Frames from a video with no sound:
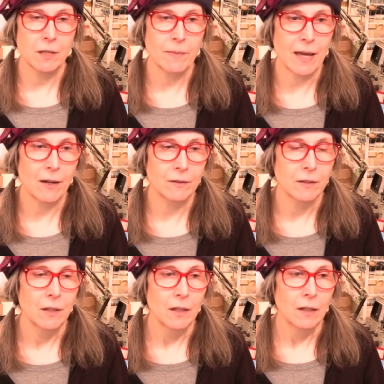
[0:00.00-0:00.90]
about
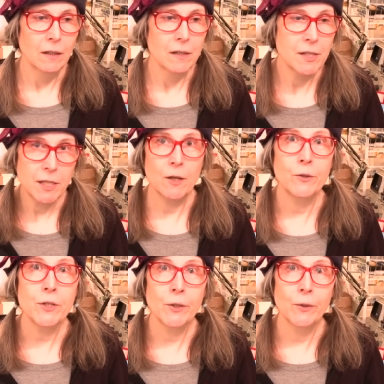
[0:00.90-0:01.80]

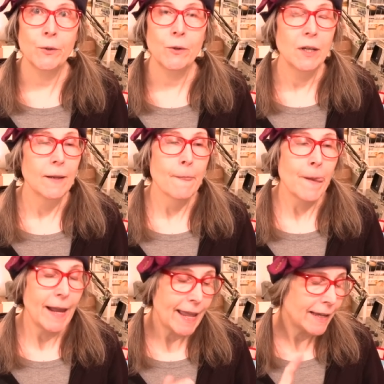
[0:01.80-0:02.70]
CO2,
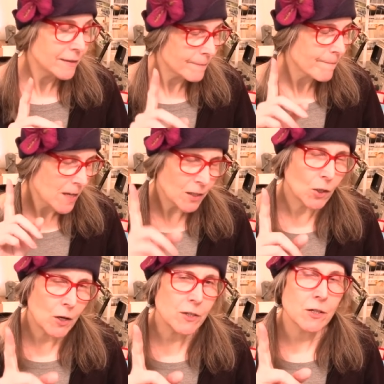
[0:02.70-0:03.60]
and in a
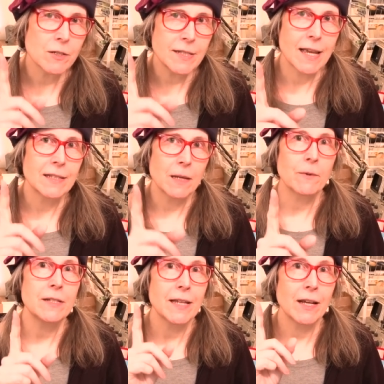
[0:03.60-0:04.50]
larger sense, I'm
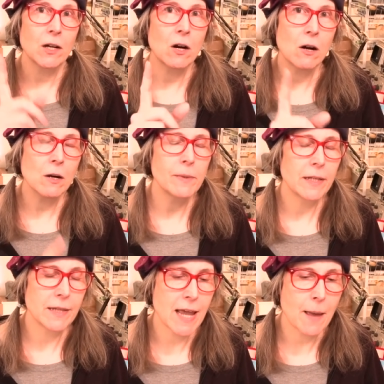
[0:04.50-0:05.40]
going to say carbon
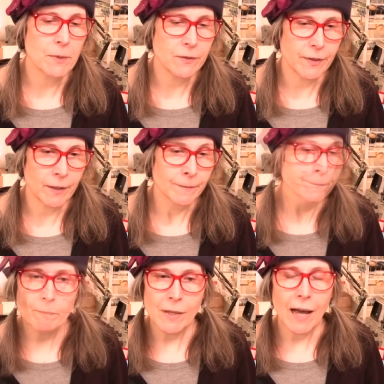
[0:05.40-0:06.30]
in the atmosphere.
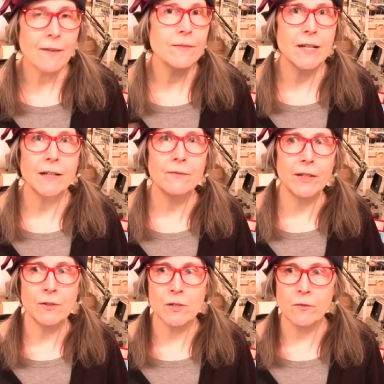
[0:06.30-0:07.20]
I've done
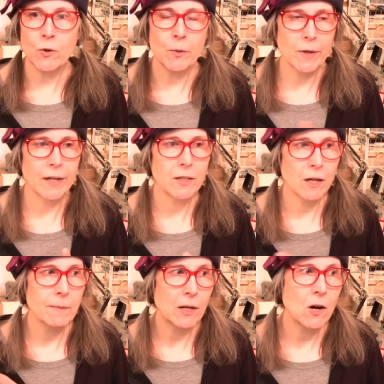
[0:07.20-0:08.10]
videos on before where I
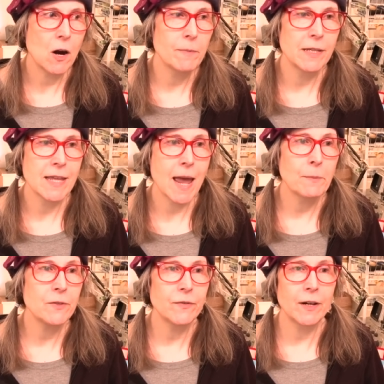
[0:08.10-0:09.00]
talk about carbon in the
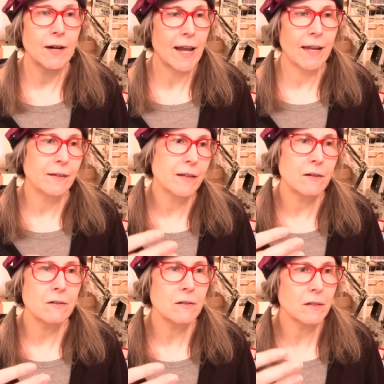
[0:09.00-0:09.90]
atmosphere, and
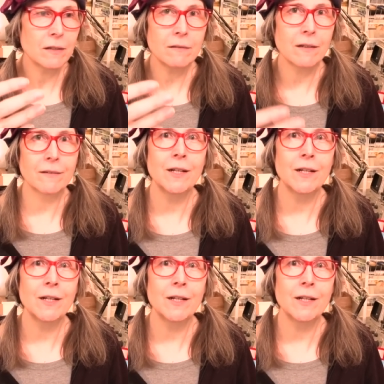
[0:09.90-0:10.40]
there's a